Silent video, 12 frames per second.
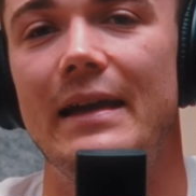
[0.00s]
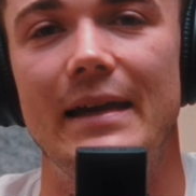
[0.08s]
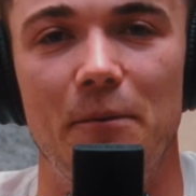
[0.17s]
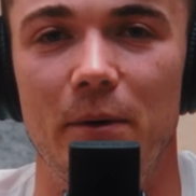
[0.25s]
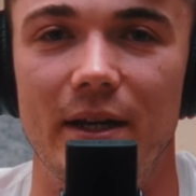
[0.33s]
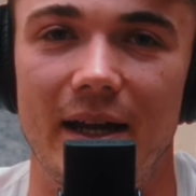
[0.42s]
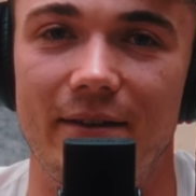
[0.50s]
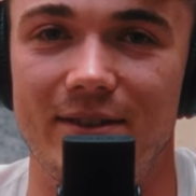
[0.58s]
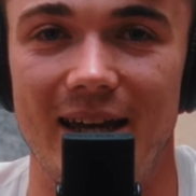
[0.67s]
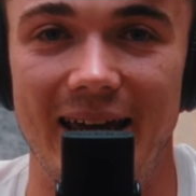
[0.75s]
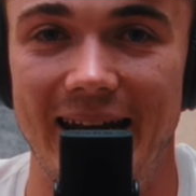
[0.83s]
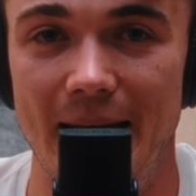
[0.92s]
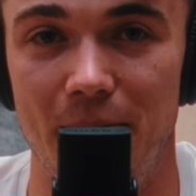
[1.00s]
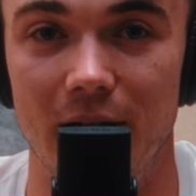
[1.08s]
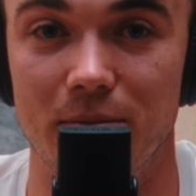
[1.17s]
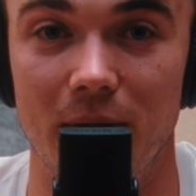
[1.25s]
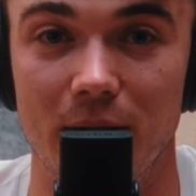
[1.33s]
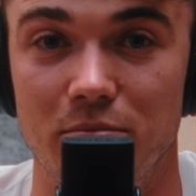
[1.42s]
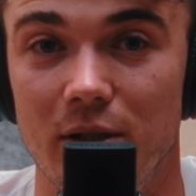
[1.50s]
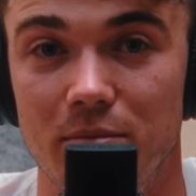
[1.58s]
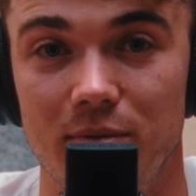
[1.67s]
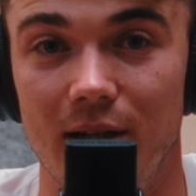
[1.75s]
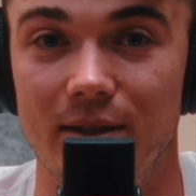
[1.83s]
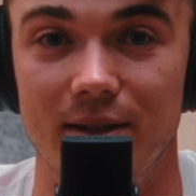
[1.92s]
we're going to have to get an A++++ plus plus plus
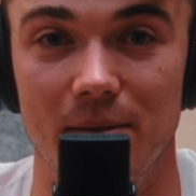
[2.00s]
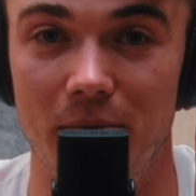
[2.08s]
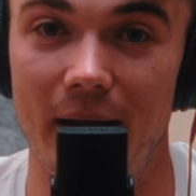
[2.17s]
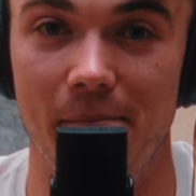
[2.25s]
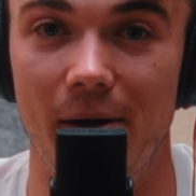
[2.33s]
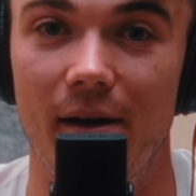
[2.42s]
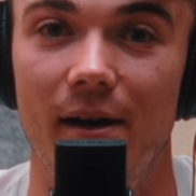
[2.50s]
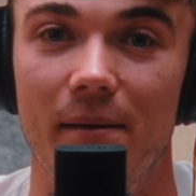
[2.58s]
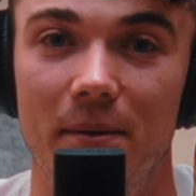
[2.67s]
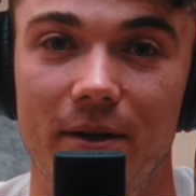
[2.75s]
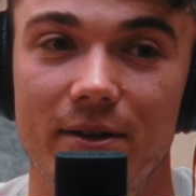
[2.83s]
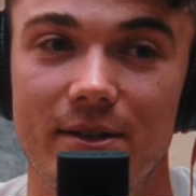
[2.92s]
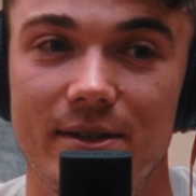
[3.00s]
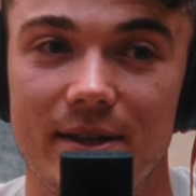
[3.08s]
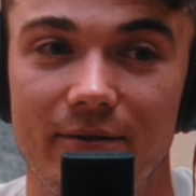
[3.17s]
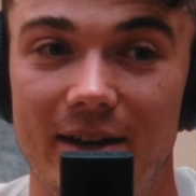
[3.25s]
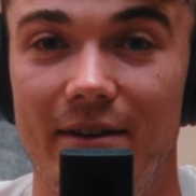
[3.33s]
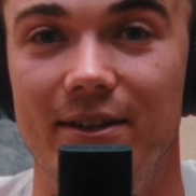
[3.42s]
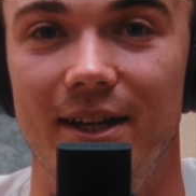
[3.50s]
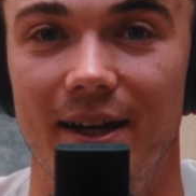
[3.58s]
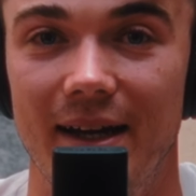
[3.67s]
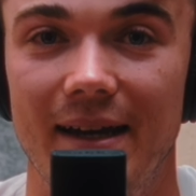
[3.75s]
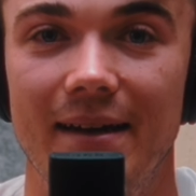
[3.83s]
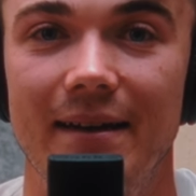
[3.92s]
plus to break par because I've never done
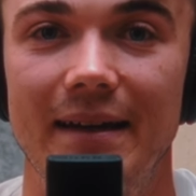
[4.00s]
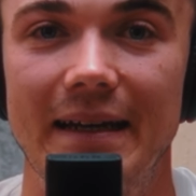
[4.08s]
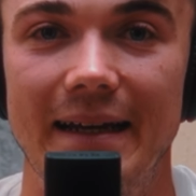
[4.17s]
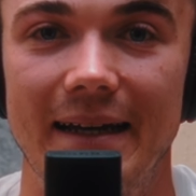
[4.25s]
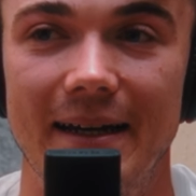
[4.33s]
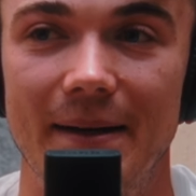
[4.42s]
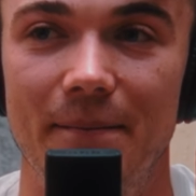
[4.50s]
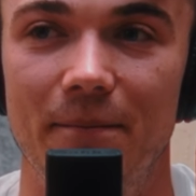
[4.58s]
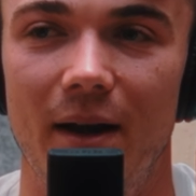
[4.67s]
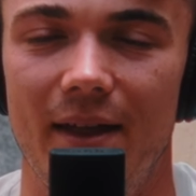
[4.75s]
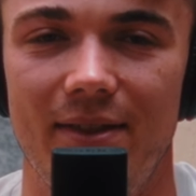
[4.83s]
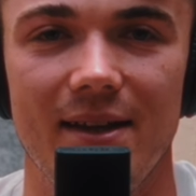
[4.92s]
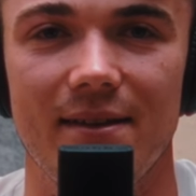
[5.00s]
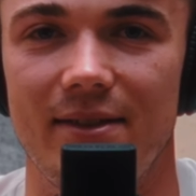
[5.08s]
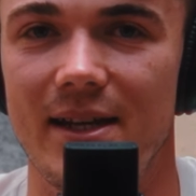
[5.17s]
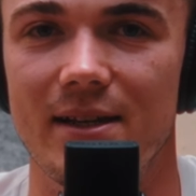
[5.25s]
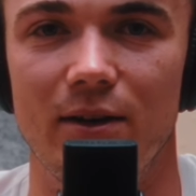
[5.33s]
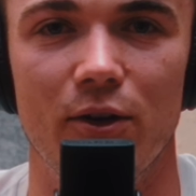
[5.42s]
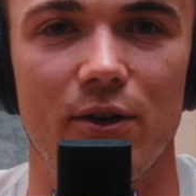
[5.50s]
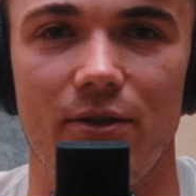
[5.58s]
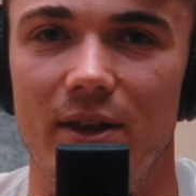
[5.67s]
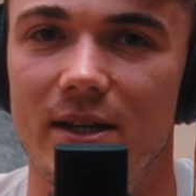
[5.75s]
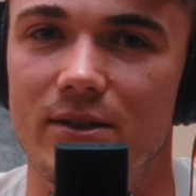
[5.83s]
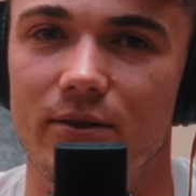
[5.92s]
it. Um, I think, think, a lot of
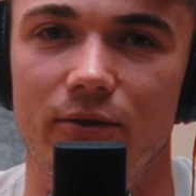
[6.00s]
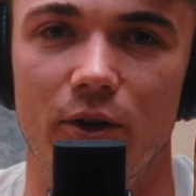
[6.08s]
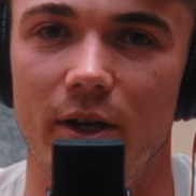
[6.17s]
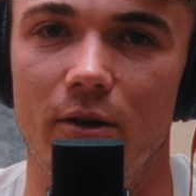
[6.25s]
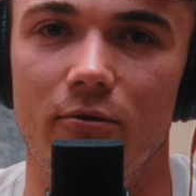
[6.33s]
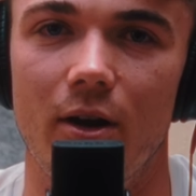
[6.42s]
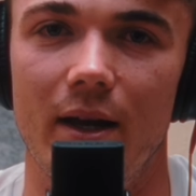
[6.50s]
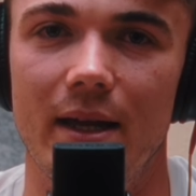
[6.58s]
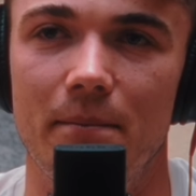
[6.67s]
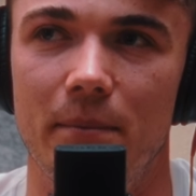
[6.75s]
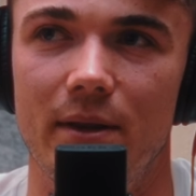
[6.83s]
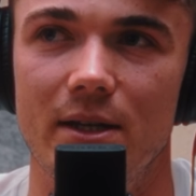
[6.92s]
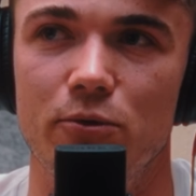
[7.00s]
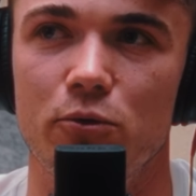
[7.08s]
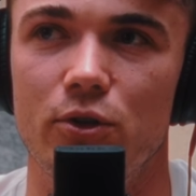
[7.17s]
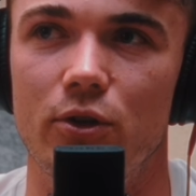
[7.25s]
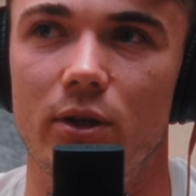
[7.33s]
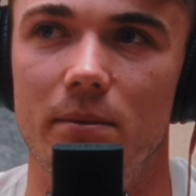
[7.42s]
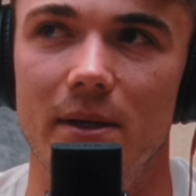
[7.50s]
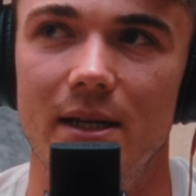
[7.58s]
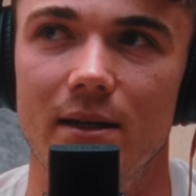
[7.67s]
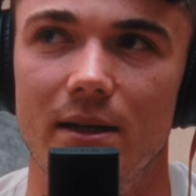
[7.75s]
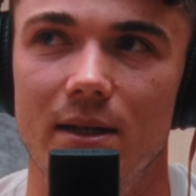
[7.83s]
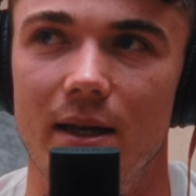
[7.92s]
things have got to get right, but there's also got to be
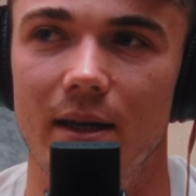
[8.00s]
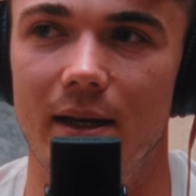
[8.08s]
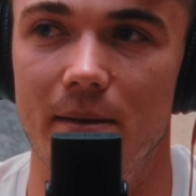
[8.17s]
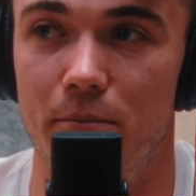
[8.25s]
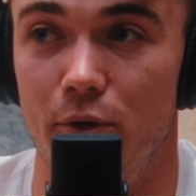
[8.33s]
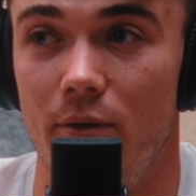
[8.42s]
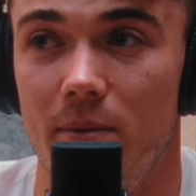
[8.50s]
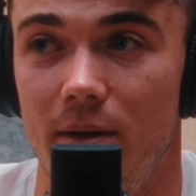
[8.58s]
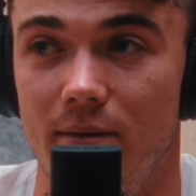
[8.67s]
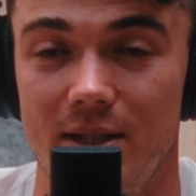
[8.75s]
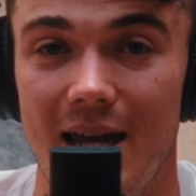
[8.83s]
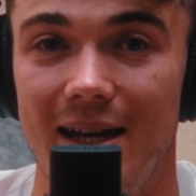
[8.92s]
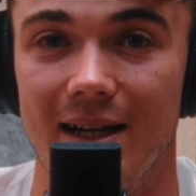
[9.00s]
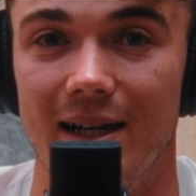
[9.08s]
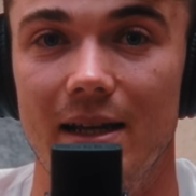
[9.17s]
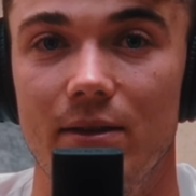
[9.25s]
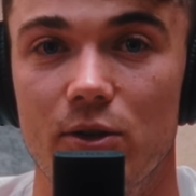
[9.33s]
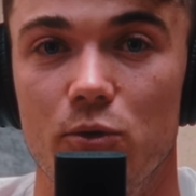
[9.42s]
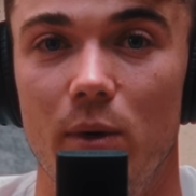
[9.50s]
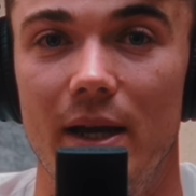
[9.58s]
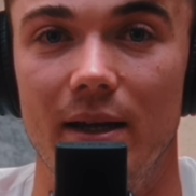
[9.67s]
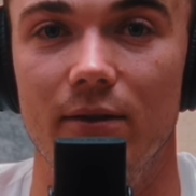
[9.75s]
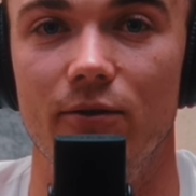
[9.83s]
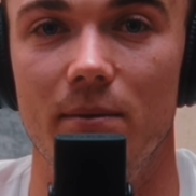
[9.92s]
a, an improvement technically in the
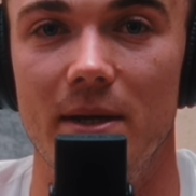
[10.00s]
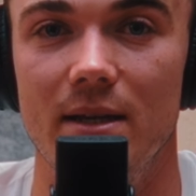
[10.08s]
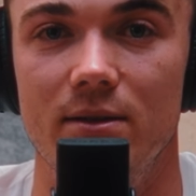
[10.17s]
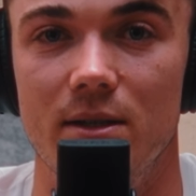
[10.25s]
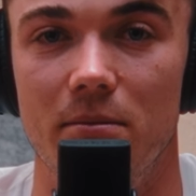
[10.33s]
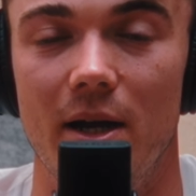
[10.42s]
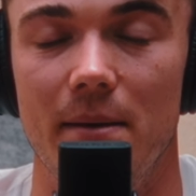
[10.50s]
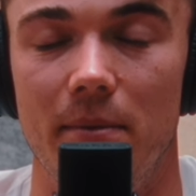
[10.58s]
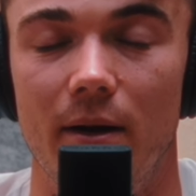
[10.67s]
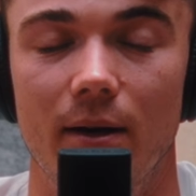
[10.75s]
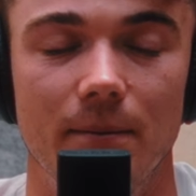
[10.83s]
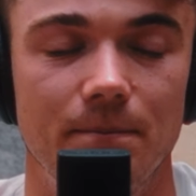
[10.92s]
swing for me to break par.